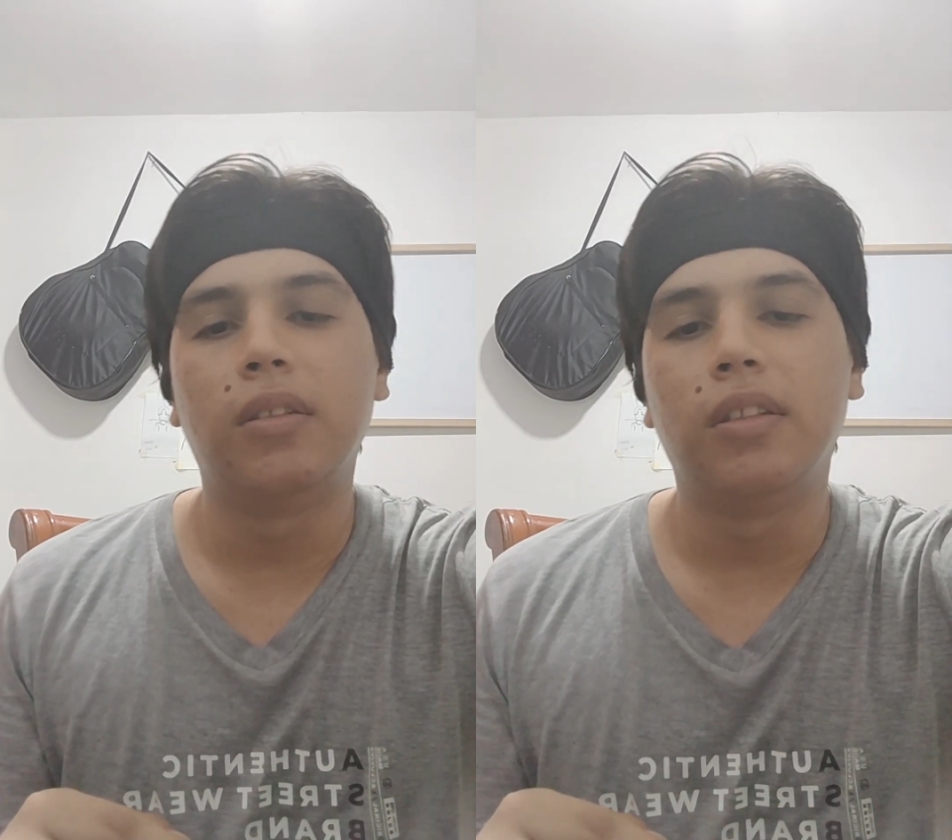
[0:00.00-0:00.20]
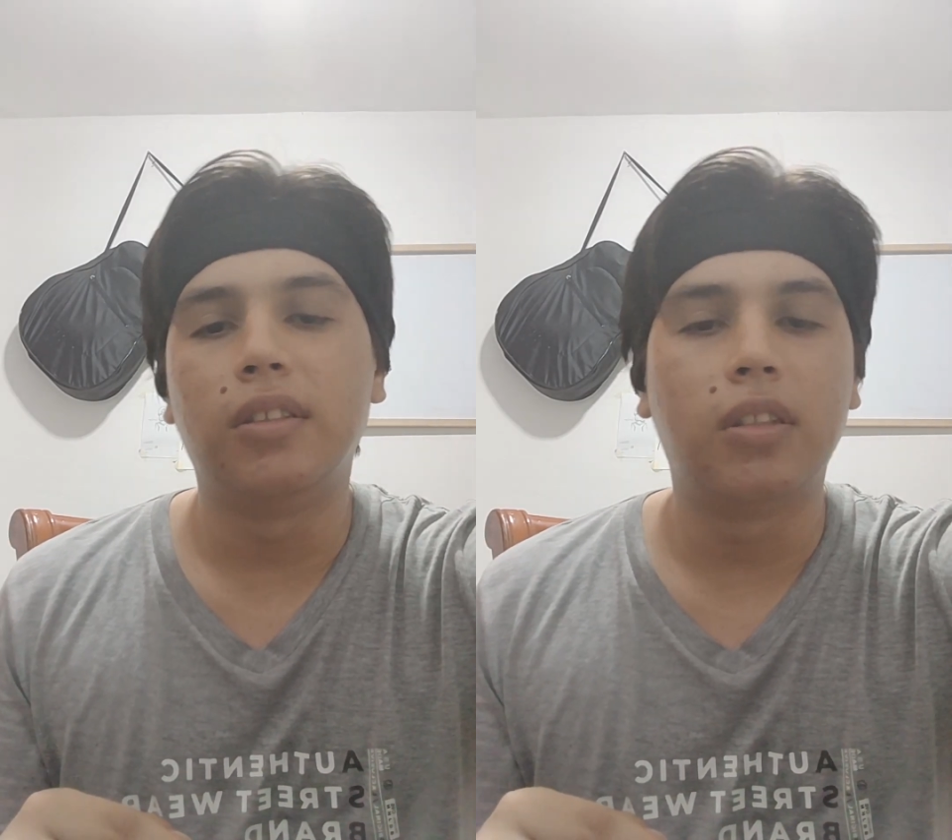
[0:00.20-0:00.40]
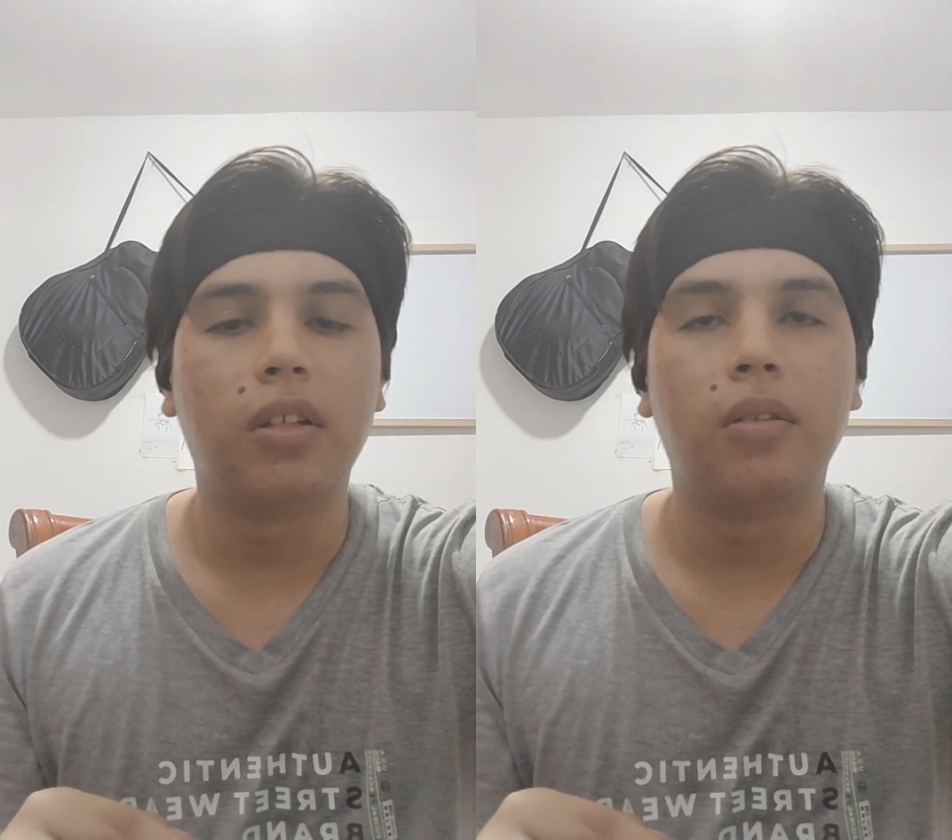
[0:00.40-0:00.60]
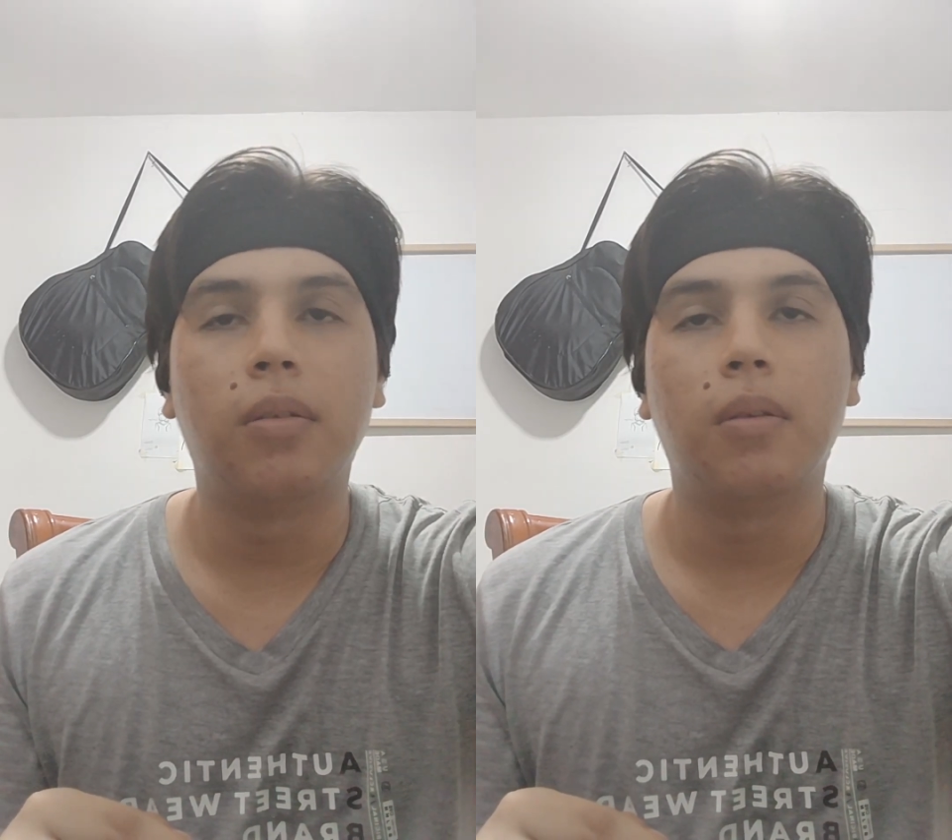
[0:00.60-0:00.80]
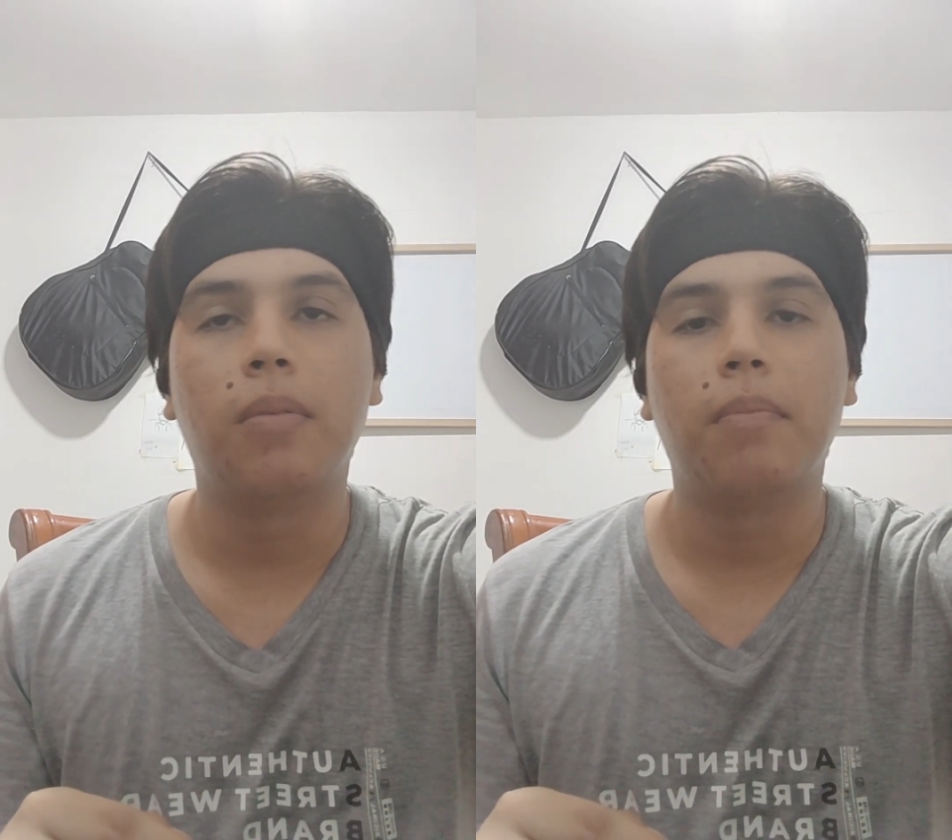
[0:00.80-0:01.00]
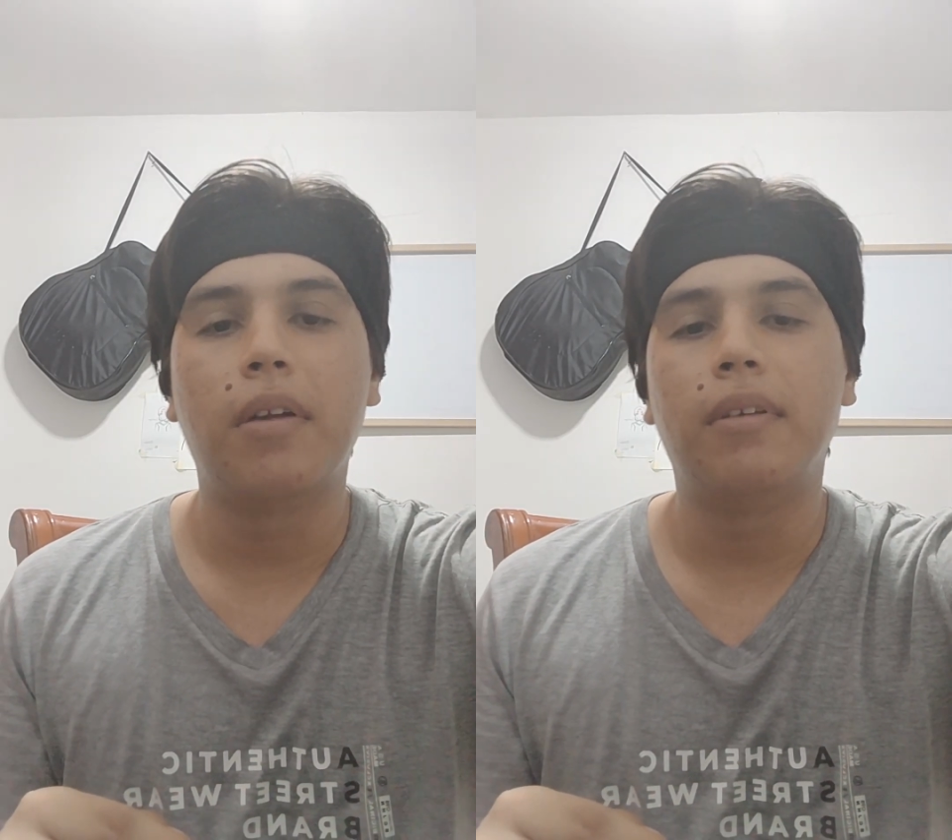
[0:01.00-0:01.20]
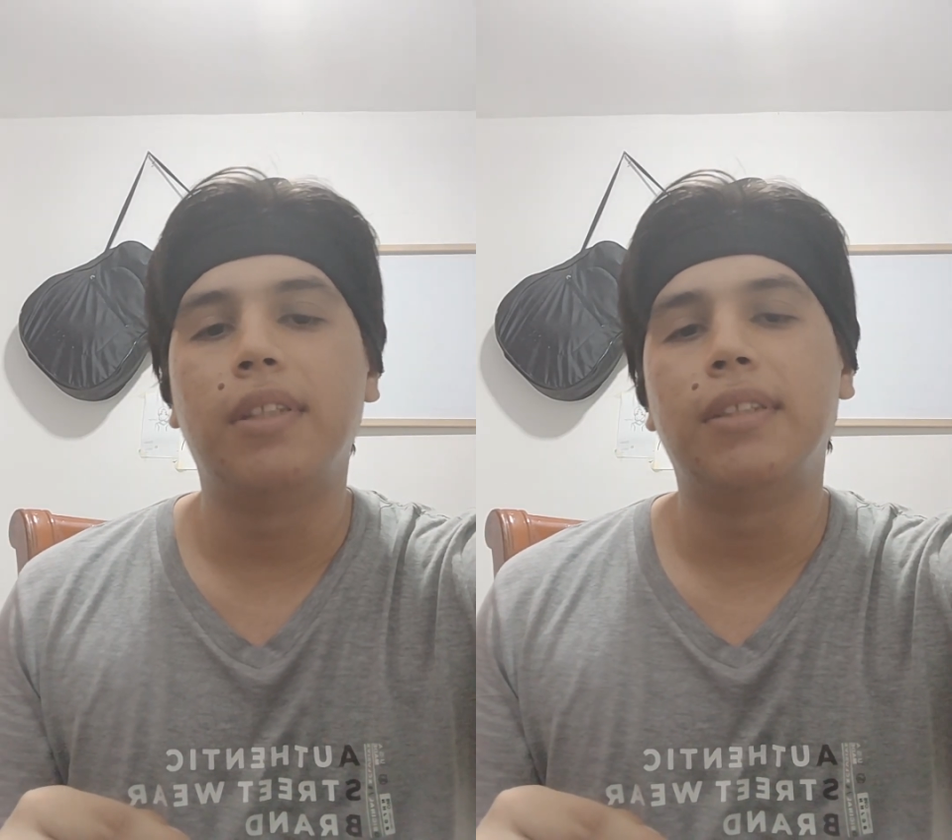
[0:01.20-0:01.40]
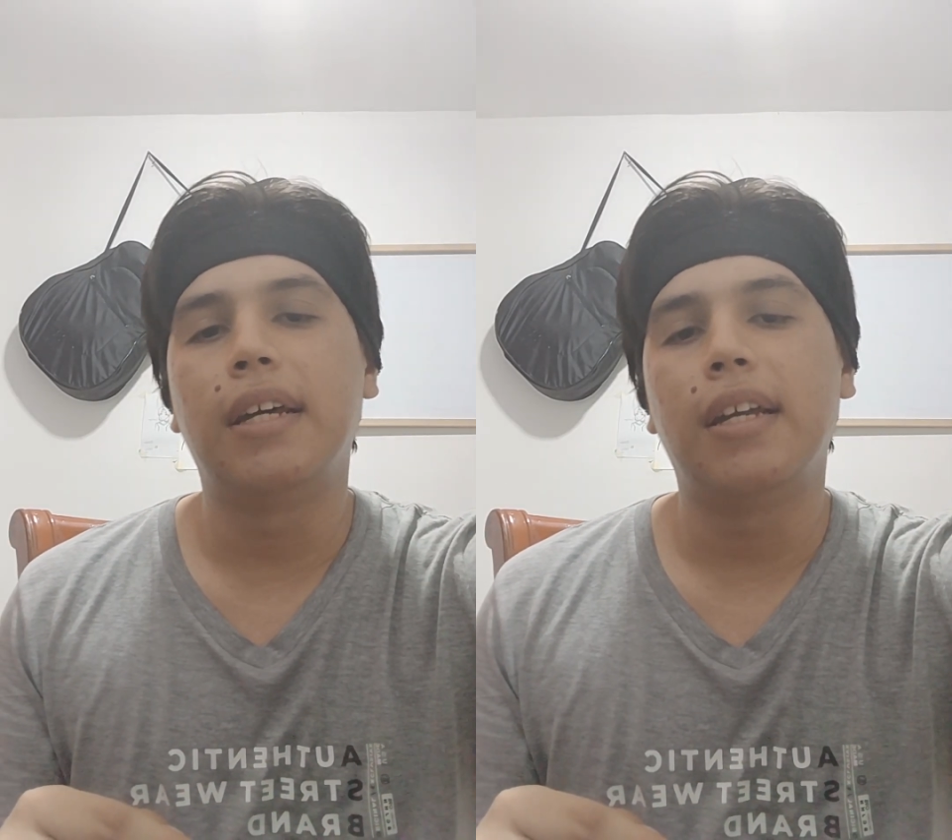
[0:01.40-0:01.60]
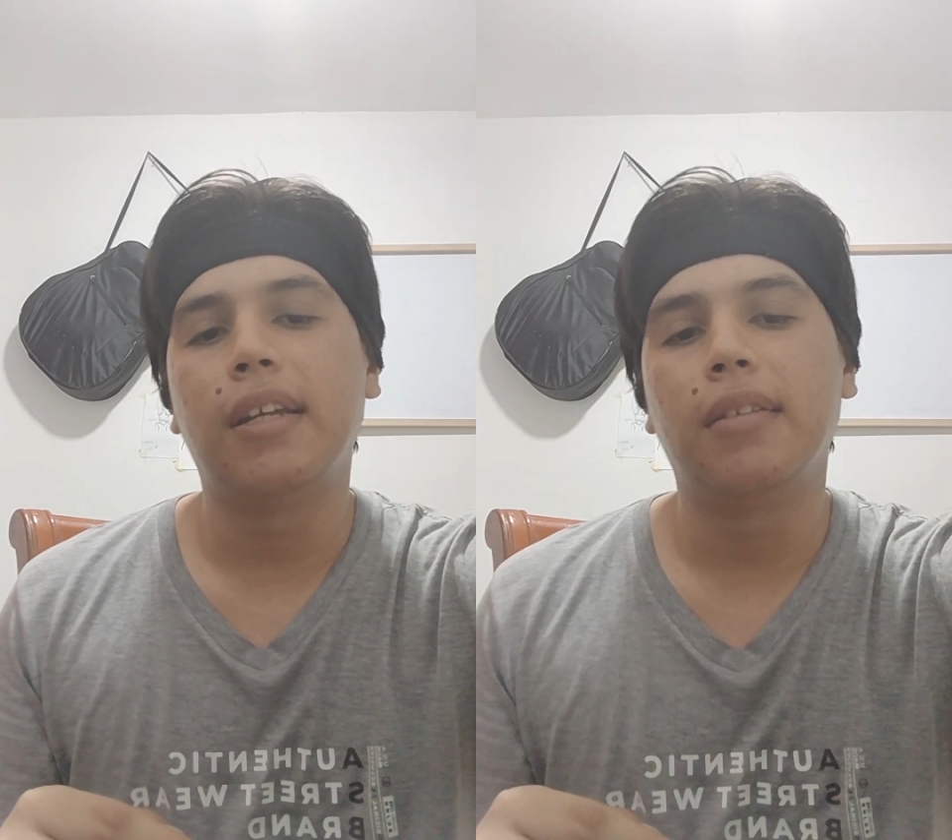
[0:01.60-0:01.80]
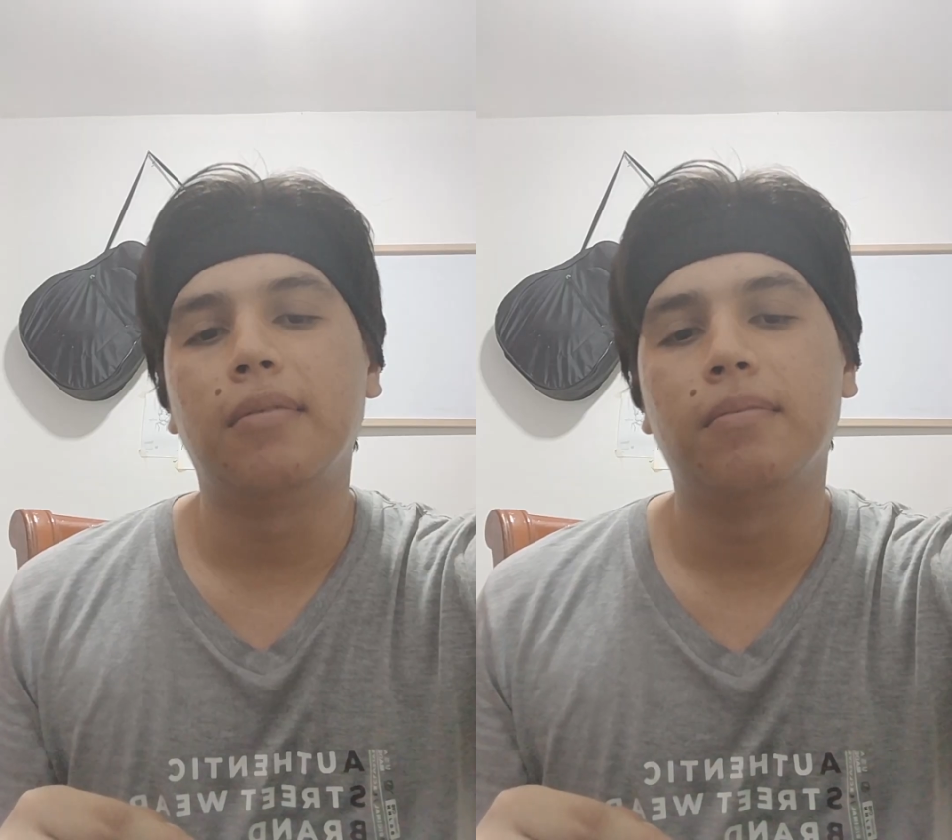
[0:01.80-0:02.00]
is not very exciting.